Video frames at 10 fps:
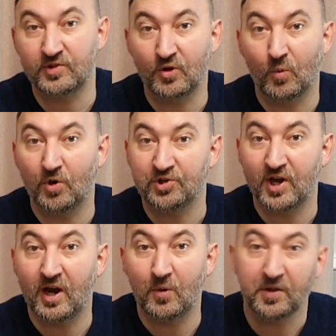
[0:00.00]
you don't wash
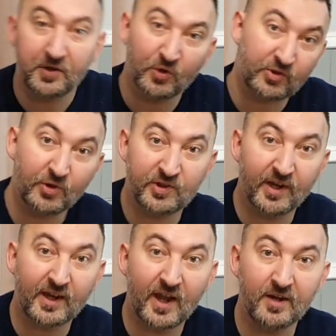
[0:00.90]
it out and then you've got to use it
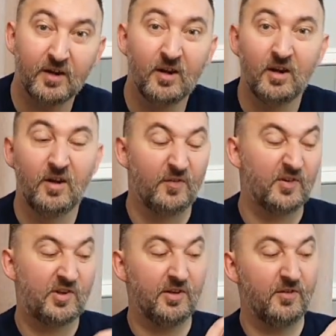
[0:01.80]
again, the
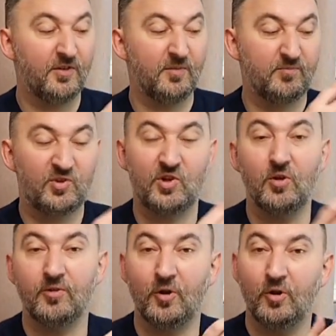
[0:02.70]

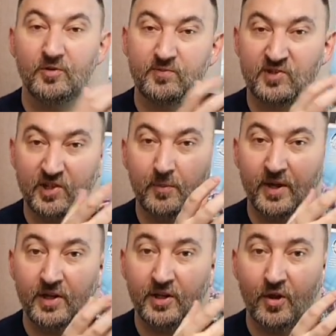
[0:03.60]
salt that will still
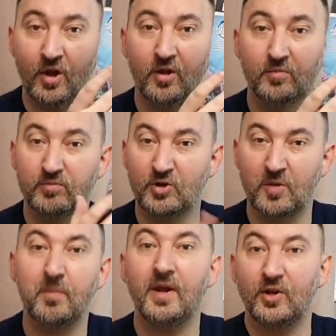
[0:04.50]
be in there
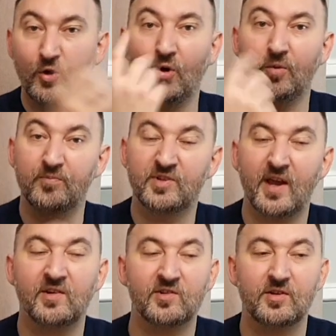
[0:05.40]
can make your
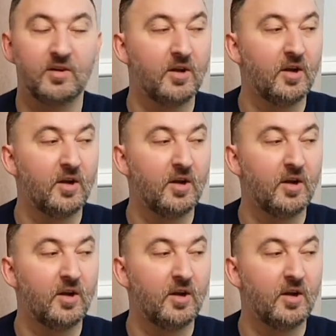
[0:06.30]
test,